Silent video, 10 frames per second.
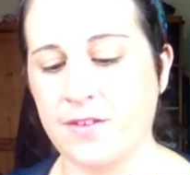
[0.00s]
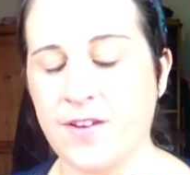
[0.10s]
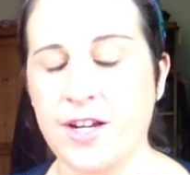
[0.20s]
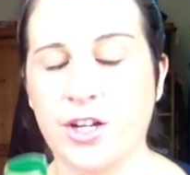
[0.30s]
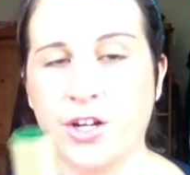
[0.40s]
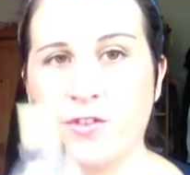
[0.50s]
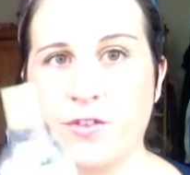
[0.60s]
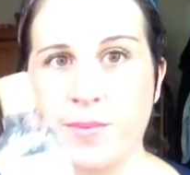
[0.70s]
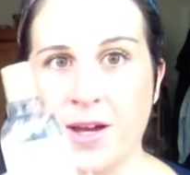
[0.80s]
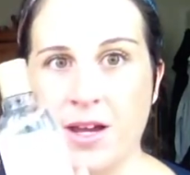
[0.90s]
find it good
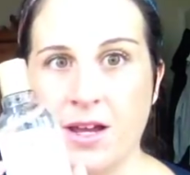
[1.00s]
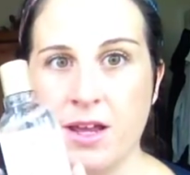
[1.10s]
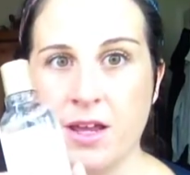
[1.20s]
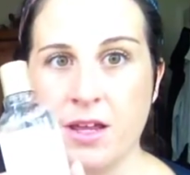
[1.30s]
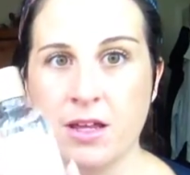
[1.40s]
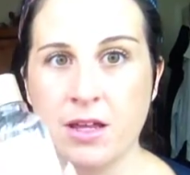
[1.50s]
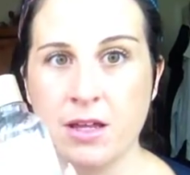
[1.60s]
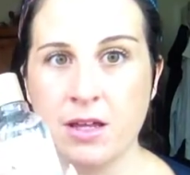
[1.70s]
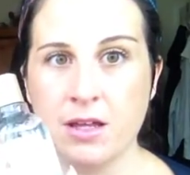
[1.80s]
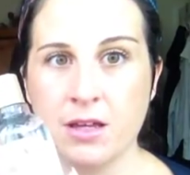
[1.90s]
for my
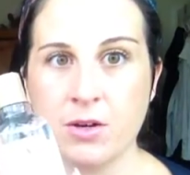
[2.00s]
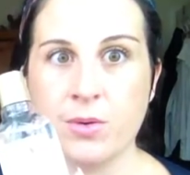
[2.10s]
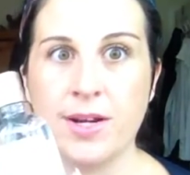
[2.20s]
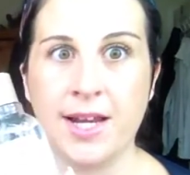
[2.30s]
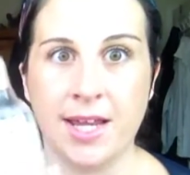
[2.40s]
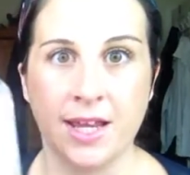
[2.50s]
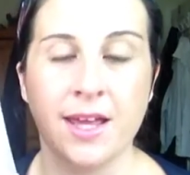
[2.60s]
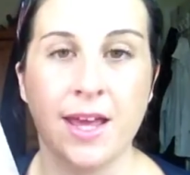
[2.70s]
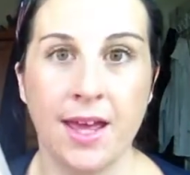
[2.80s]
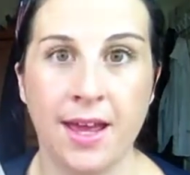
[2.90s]
oily
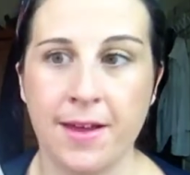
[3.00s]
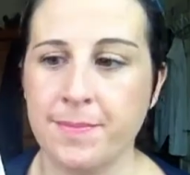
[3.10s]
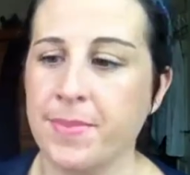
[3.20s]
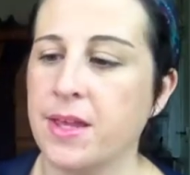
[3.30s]
hair.